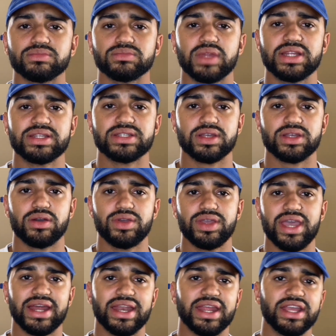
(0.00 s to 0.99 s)
And so he
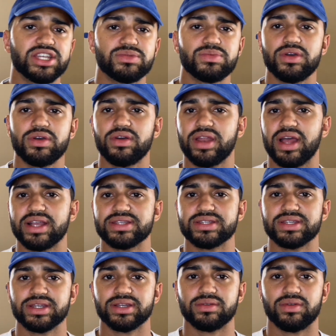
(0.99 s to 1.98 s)
had Ishmael and
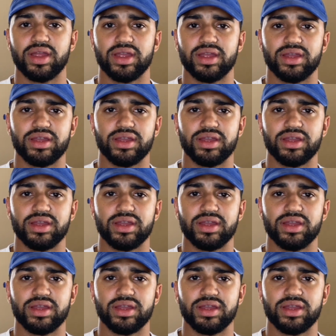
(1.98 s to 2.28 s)
Isaac, right?